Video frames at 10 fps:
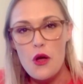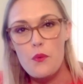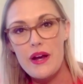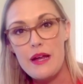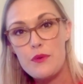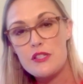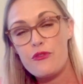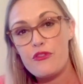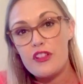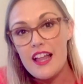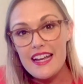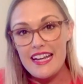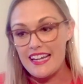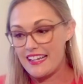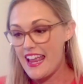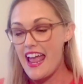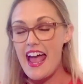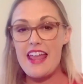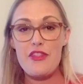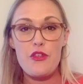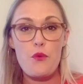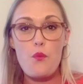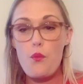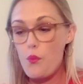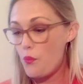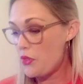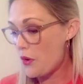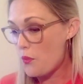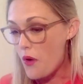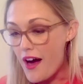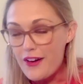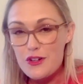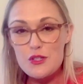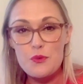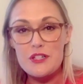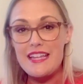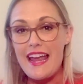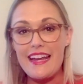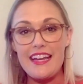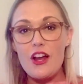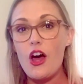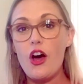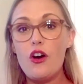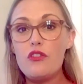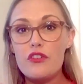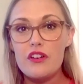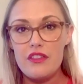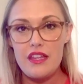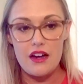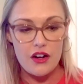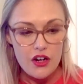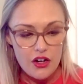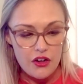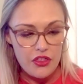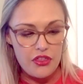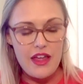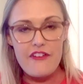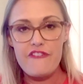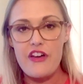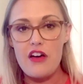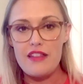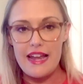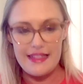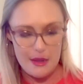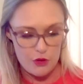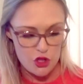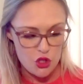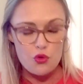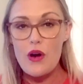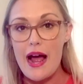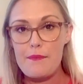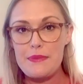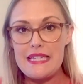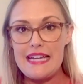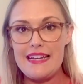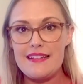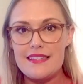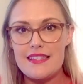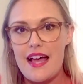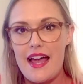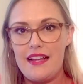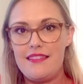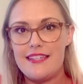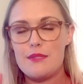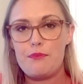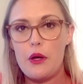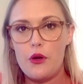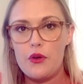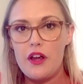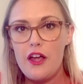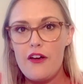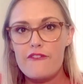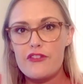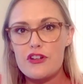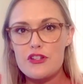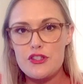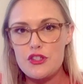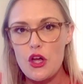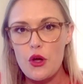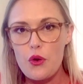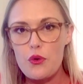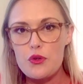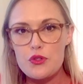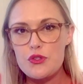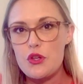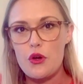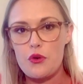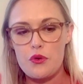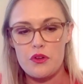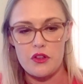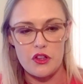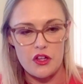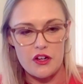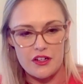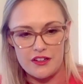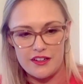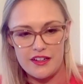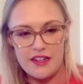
when it was flooding and the, the waters were taking over the earth, they felt like they were trapped inside this boat for so, so long.